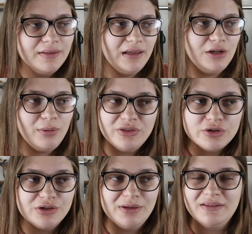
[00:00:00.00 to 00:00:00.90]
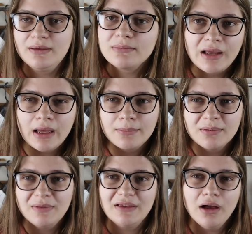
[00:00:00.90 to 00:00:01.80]
They know what they're doing
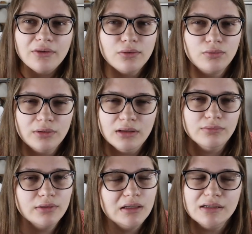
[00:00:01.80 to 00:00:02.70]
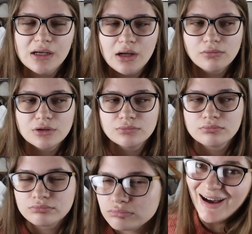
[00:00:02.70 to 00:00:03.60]
sometimes, but they also really, really don't.
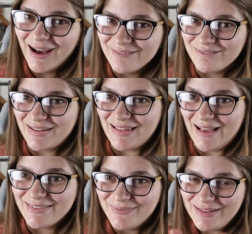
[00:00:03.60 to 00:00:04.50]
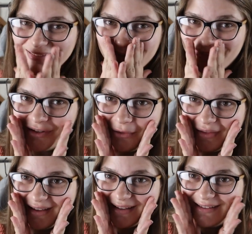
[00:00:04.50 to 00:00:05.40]
My last piece of
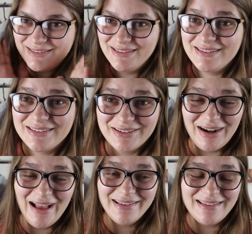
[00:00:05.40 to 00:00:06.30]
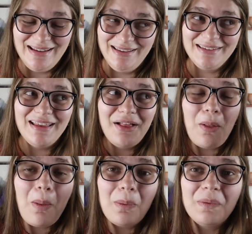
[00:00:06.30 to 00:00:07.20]
clothing is this dress. It is
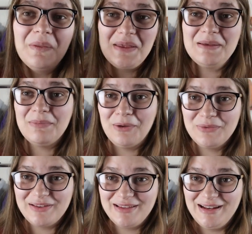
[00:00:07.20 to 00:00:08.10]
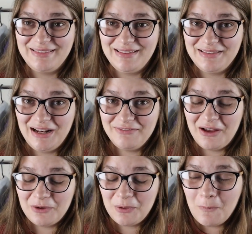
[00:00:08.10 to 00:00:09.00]
the most exciting thing that I
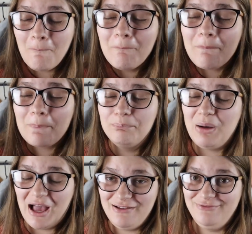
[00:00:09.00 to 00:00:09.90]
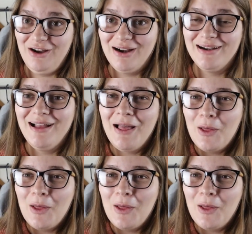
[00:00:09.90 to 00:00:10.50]
found. By far.